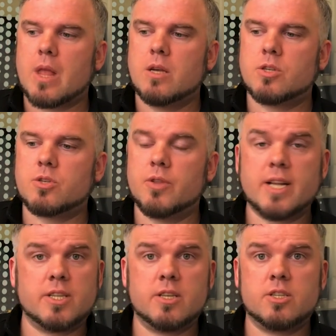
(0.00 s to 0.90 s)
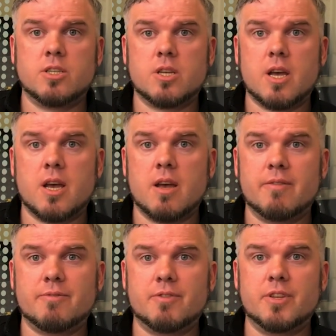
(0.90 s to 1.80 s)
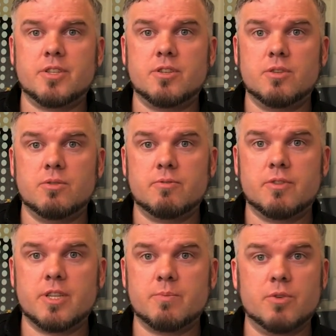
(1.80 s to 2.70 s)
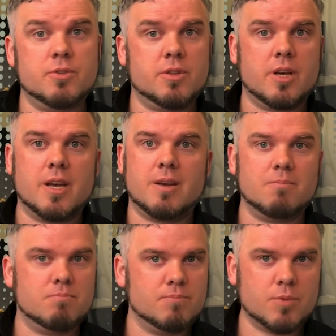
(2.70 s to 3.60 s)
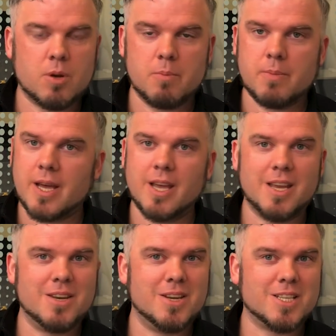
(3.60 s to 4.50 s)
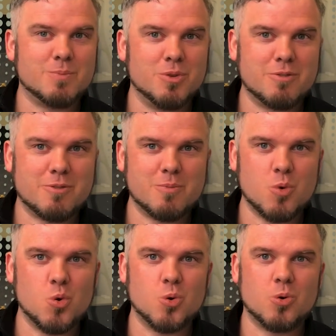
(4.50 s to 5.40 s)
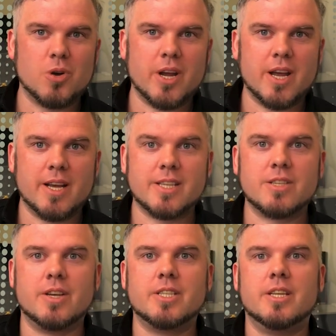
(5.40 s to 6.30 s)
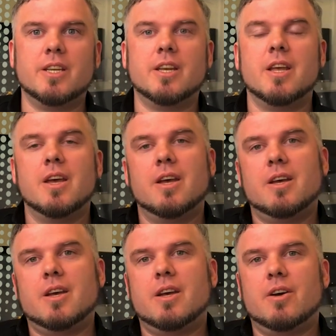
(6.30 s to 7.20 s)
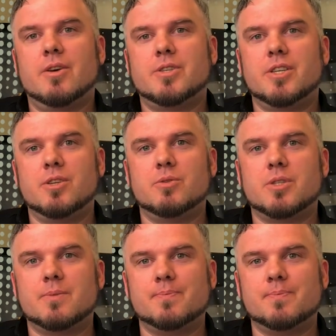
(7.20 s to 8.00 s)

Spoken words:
So that's it for this month. Come back again next month for more exciting IoT news.